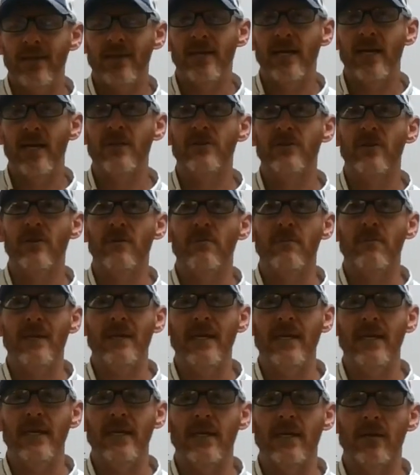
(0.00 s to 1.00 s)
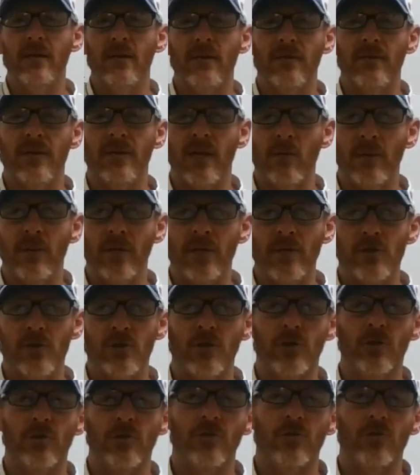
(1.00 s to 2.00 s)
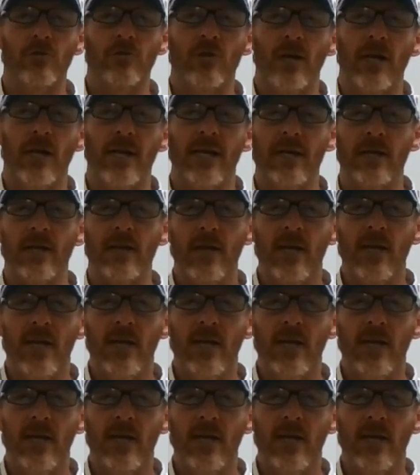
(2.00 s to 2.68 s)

doesn't mean that we shouldn't trade.